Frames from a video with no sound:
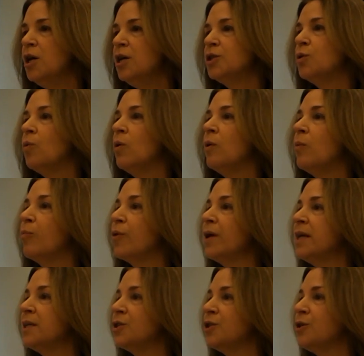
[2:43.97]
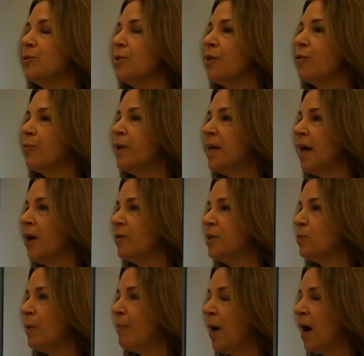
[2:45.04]
So we'll bring it to the 3
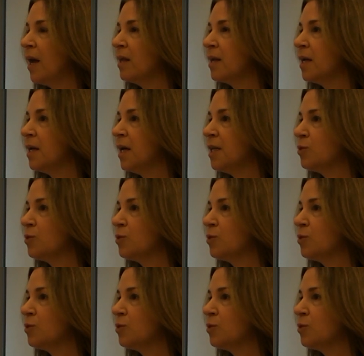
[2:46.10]
counties we piloted,